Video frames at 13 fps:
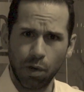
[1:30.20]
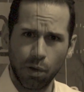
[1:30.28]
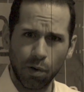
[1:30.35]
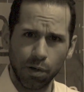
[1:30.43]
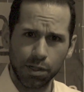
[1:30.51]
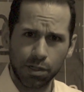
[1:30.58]

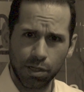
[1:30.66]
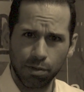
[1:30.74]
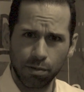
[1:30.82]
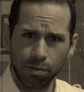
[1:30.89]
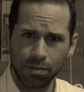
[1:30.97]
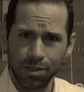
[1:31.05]
Or
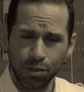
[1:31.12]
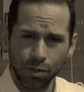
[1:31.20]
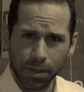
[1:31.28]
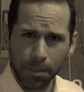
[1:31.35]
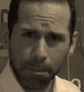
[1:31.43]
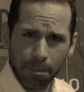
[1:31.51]
2,
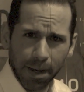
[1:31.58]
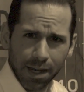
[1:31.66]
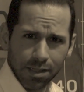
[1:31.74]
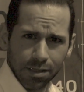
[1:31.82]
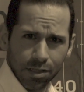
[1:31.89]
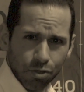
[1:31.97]
you can
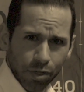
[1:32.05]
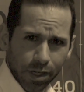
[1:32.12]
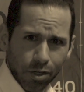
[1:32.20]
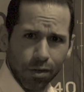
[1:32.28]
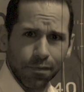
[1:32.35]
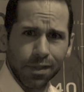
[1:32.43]
pass the
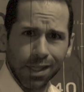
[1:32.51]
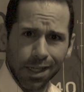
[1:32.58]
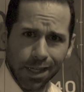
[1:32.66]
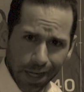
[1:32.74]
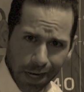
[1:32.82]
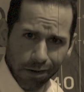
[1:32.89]
drink off to
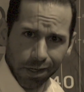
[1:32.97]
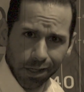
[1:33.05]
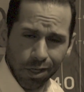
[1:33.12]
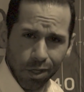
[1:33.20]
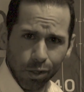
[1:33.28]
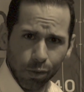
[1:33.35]
Gary,
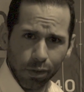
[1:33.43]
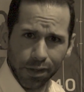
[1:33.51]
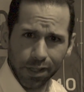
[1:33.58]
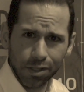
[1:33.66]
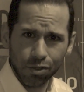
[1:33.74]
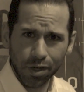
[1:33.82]
who will
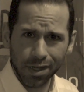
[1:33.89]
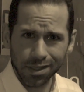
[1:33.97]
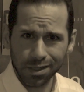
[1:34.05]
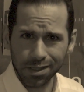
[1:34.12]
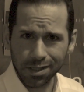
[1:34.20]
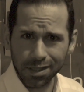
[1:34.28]
then try
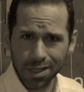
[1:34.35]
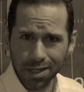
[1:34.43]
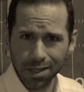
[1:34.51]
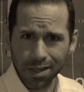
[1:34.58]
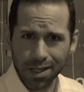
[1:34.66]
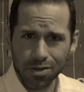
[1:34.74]
to
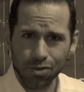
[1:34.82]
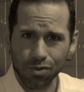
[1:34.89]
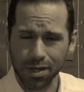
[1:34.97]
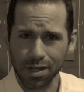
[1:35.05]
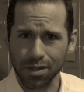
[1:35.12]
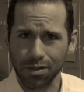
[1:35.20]
sneak that
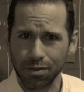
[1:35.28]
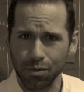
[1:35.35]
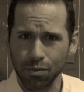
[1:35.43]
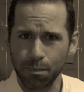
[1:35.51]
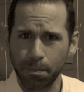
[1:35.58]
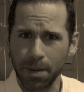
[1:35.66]
drink
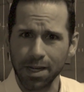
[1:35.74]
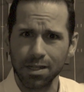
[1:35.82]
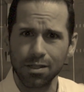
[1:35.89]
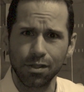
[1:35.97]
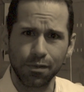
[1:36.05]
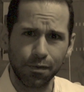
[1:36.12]
through
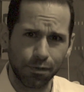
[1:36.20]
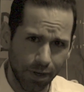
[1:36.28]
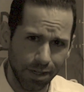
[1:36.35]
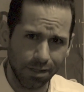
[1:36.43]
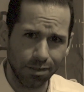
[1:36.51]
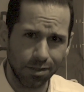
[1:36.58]
Becky's
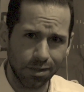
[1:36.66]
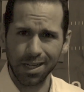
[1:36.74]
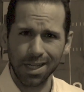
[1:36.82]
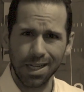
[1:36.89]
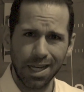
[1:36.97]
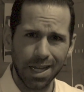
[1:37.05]
friends
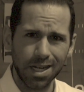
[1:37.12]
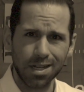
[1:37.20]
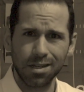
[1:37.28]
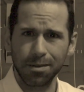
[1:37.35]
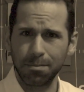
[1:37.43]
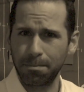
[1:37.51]
and get
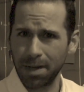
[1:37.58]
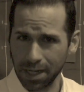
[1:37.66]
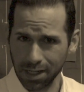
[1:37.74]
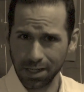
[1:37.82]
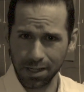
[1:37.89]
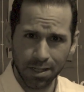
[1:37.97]
it to
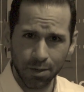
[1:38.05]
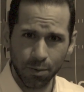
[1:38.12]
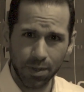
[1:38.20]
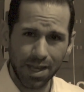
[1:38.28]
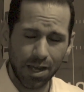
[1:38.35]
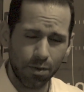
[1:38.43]
Becky
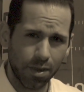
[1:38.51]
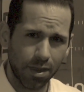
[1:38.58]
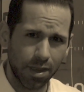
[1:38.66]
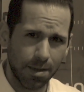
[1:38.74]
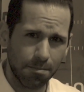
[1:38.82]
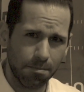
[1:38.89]

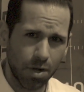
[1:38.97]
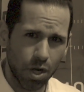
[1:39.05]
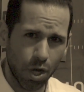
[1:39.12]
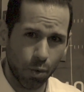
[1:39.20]
without them